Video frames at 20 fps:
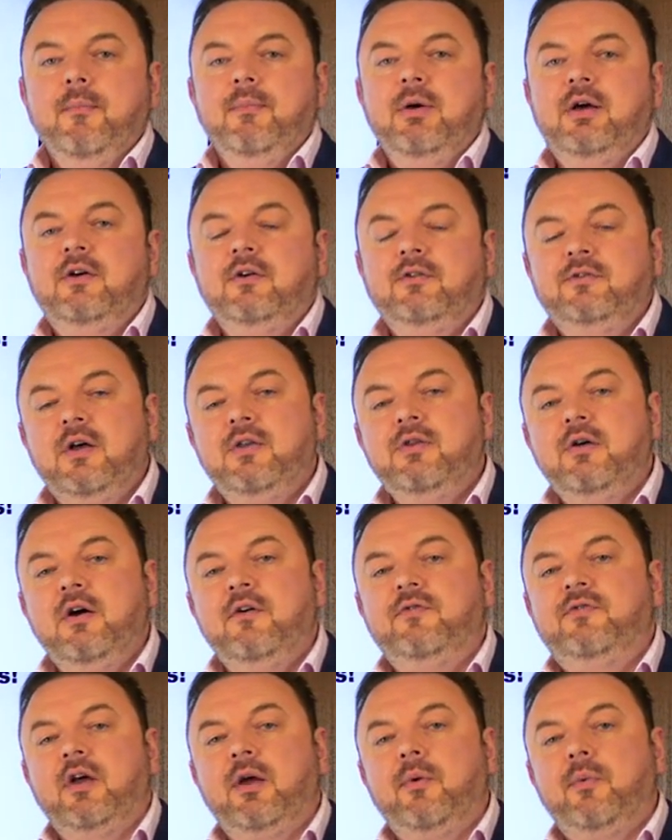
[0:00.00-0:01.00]
because they know
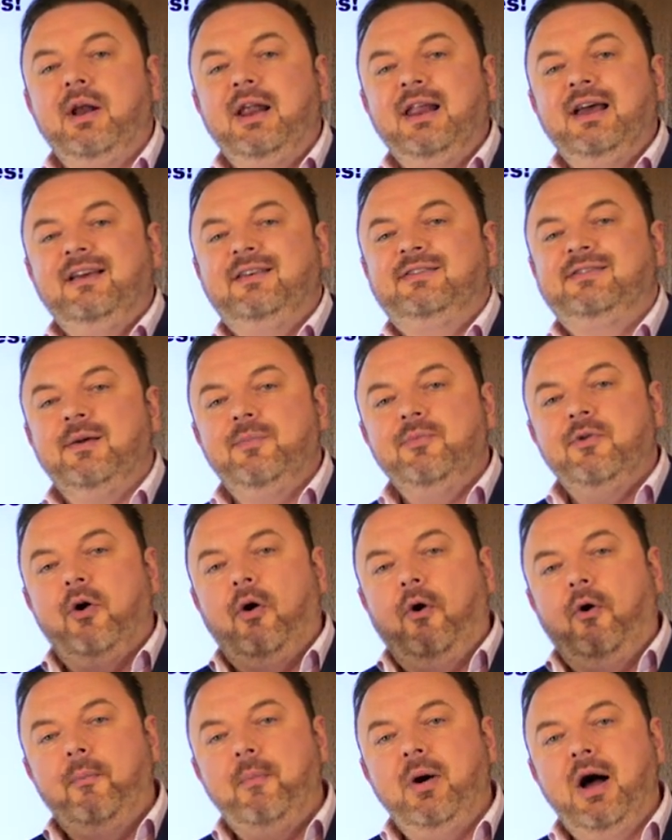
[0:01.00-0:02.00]
if they release them, the
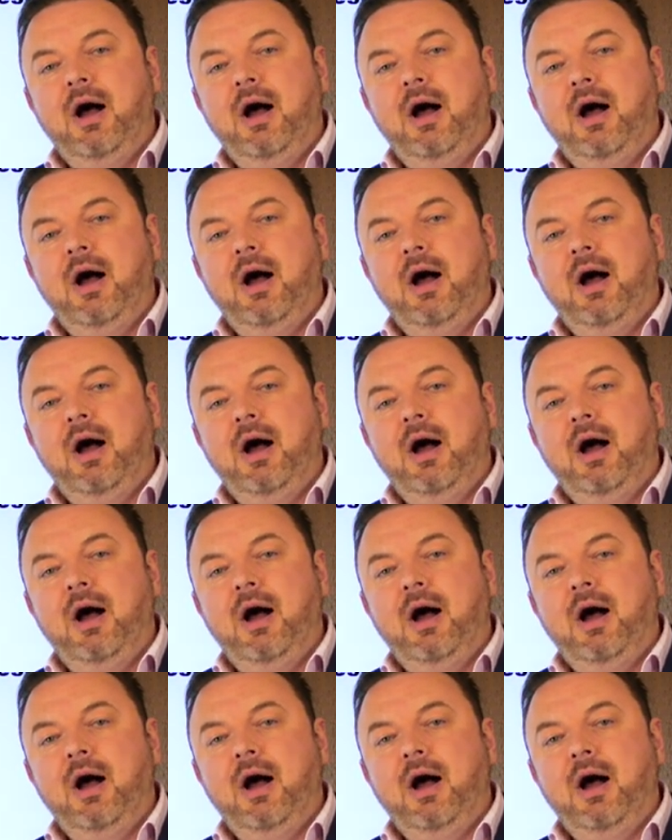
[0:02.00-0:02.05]
whole